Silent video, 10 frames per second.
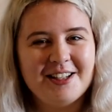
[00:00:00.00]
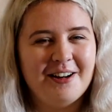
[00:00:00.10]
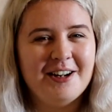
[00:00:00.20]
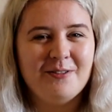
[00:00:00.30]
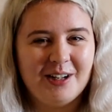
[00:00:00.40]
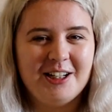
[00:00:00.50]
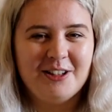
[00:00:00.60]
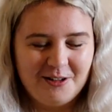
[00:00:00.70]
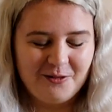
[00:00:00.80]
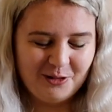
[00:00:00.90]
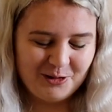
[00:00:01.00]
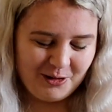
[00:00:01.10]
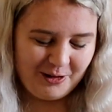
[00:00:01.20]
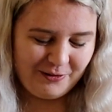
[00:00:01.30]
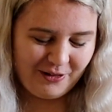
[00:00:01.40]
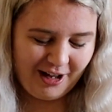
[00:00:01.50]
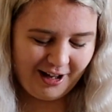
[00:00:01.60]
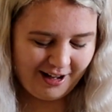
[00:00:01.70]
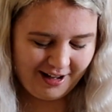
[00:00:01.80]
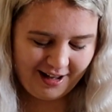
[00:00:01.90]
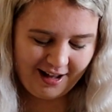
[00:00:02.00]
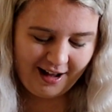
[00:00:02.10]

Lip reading: so I really do feel sorry for her.